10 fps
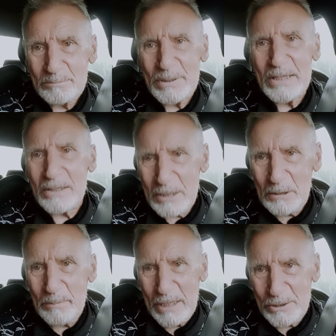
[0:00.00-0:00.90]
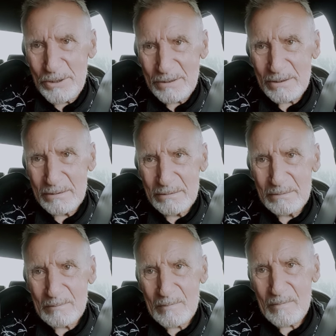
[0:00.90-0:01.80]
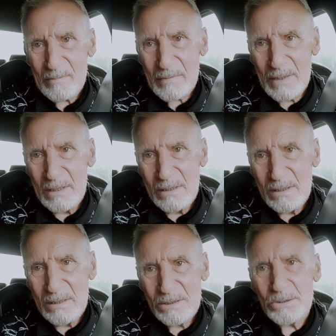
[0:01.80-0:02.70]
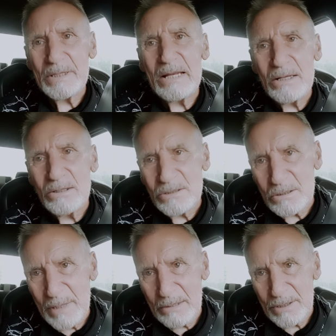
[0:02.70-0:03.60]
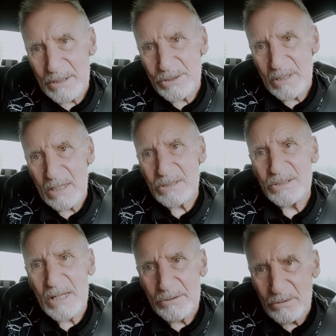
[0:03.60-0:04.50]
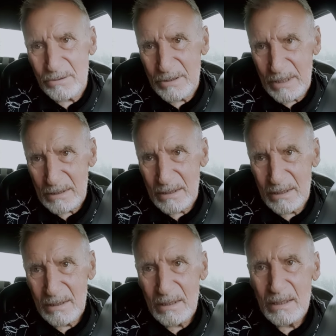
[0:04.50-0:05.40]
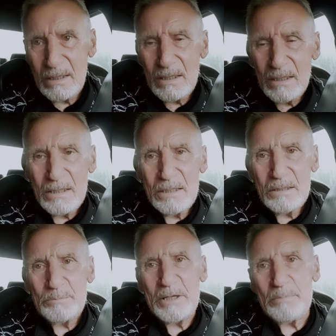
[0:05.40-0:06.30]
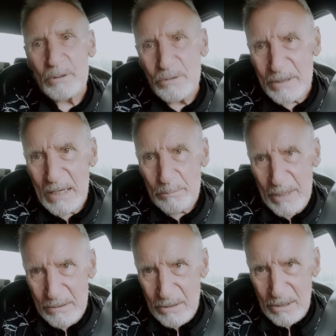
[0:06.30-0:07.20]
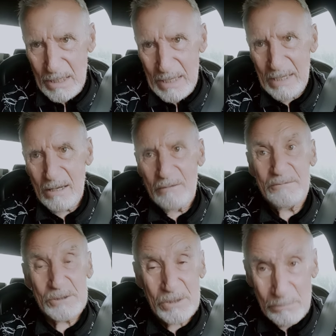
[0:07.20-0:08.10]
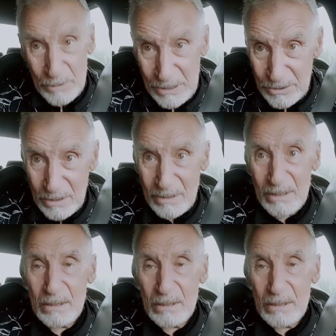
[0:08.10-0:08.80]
Be a little patient. So, getting on to marriage as a general thing. People look at Beth and I, and for some reason,